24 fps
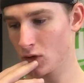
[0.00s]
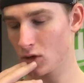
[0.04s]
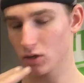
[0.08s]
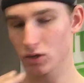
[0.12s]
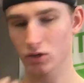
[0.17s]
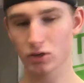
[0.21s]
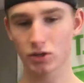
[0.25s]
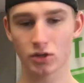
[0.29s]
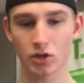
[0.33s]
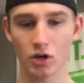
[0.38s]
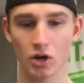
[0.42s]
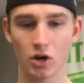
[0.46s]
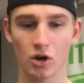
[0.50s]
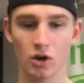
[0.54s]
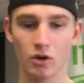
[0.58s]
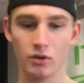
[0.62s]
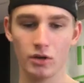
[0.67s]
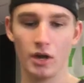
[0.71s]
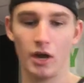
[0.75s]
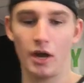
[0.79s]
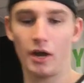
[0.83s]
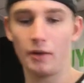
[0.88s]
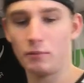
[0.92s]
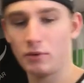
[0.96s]
so
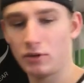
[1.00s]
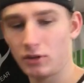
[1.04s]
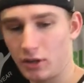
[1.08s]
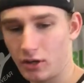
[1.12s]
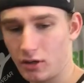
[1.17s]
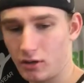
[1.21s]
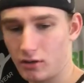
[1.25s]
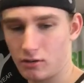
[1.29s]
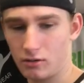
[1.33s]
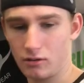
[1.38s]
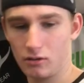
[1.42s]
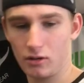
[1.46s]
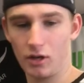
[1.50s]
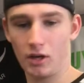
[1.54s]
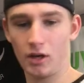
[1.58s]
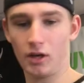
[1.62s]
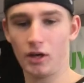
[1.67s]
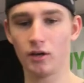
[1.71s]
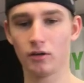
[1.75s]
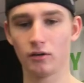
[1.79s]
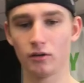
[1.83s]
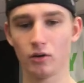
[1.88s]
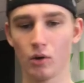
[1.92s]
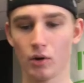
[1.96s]
yeah, I've been like
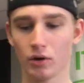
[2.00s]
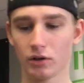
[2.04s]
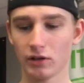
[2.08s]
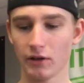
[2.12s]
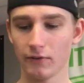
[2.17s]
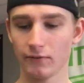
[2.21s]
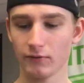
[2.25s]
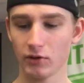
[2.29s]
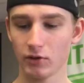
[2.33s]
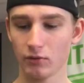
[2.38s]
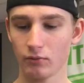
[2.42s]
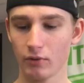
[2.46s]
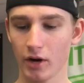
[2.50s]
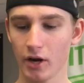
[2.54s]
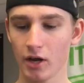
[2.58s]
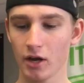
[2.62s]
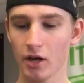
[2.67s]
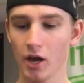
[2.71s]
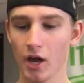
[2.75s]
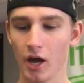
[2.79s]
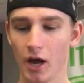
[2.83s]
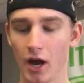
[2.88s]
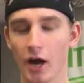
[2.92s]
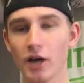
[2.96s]
uh, going left and right.
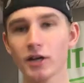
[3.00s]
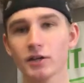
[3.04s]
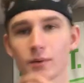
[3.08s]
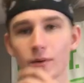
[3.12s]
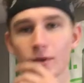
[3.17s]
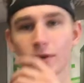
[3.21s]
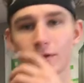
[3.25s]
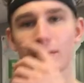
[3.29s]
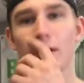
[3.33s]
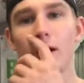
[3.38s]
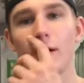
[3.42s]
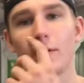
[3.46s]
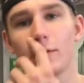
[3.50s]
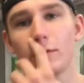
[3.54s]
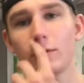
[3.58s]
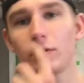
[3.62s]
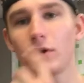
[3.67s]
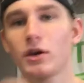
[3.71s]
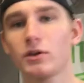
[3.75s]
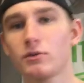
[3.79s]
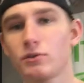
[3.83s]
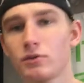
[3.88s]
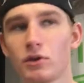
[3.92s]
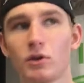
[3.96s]
I just want to talk with you
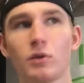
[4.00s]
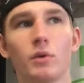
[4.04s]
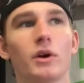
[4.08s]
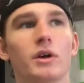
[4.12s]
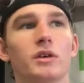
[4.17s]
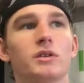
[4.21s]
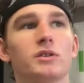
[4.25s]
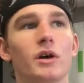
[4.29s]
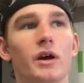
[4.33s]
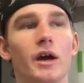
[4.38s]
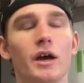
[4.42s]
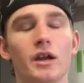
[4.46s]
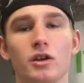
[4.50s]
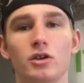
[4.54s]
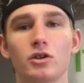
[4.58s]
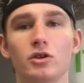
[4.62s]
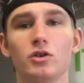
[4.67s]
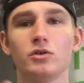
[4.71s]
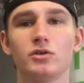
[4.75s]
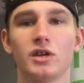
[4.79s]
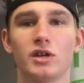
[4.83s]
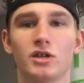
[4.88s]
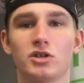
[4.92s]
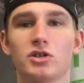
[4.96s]
guys really quick. So I had a
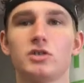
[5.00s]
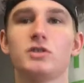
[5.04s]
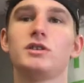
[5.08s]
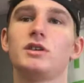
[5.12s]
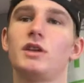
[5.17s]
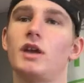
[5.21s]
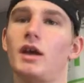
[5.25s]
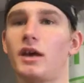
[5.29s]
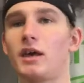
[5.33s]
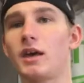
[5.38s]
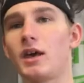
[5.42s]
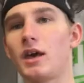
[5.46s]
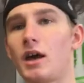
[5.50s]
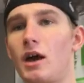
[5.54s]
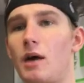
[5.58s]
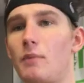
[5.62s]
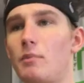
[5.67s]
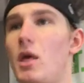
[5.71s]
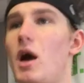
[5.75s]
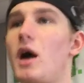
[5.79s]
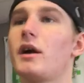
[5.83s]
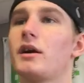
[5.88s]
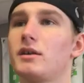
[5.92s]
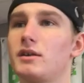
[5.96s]
news agency, and I can't. I'm
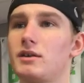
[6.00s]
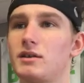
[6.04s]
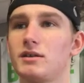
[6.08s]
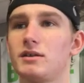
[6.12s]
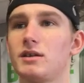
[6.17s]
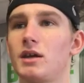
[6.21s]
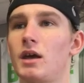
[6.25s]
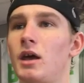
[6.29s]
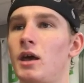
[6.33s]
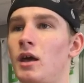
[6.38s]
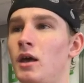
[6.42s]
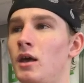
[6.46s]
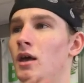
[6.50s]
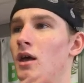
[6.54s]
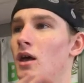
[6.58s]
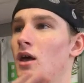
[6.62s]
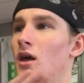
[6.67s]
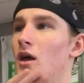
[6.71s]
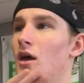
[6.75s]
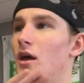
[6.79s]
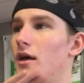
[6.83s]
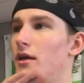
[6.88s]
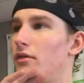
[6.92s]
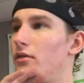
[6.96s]
not gonna say
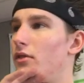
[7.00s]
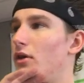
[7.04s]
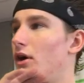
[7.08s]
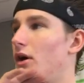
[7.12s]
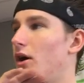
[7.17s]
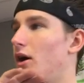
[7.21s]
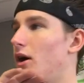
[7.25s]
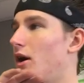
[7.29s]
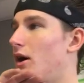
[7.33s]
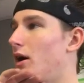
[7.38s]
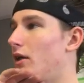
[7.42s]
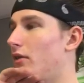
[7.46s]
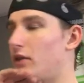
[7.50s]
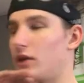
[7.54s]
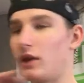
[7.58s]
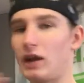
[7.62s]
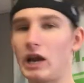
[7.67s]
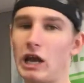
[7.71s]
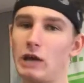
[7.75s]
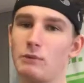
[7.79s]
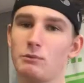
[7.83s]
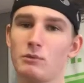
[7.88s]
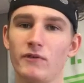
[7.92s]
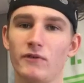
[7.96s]
the the
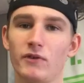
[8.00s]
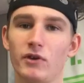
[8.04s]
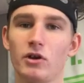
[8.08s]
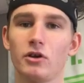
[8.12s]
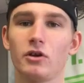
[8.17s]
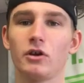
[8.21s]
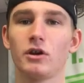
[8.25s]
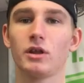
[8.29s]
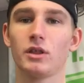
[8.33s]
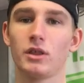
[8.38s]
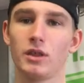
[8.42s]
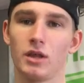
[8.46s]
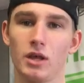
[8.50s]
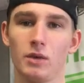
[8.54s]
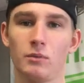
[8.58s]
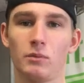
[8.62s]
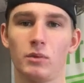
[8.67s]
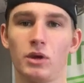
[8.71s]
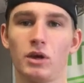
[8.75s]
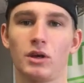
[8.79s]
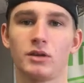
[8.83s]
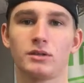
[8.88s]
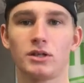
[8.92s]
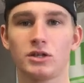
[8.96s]
name of it or anything
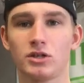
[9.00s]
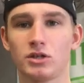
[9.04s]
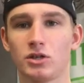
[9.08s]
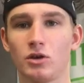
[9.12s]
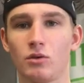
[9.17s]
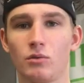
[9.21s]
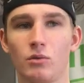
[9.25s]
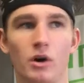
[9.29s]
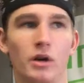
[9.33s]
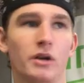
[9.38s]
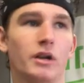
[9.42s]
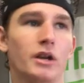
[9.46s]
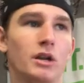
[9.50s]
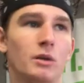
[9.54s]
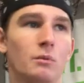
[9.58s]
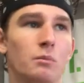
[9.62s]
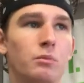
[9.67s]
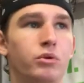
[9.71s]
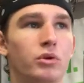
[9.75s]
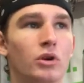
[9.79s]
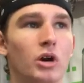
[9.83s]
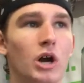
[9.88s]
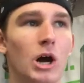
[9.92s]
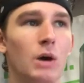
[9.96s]
because I just don't want any
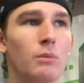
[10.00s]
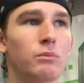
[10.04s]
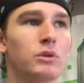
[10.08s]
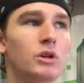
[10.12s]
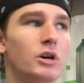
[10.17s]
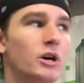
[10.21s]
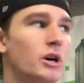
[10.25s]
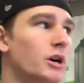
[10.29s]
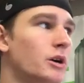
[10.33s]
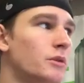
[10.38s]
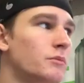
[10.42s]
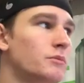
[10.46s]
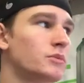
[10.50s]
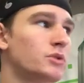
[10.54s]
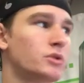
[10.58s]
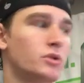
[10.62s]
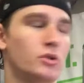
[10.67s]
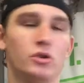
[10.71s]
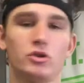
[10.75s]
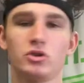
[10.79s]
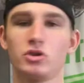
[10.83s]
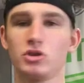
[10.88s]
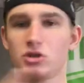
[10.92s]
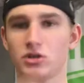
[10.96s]
problems
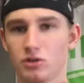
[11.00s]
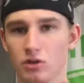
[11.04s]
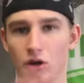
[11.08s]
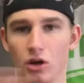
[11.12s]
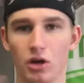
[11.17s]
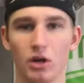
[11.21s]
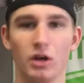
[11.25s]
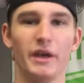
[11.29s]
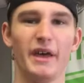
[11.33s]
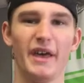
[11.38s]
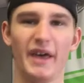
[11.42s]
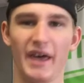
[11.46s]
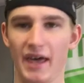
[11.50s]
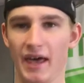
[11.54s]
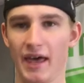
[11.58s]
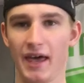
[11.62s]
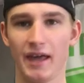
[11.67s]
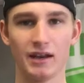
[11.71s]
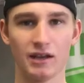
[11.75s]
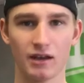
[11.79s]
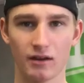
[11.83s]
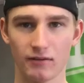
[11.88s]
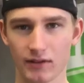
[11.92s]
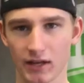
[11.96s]
or just
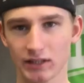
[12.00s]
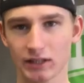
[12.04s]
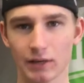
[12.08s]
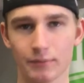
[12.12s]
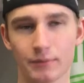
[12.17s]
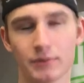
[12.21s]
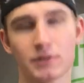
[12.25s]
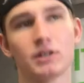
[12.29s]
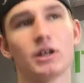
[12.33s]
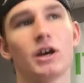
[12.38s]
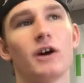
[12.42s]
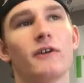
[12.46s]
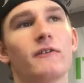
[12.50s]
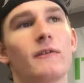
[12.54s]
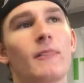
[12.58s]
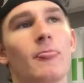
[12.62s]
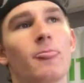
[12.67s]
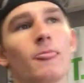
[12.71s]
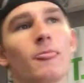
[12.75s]
any of that type of stuff.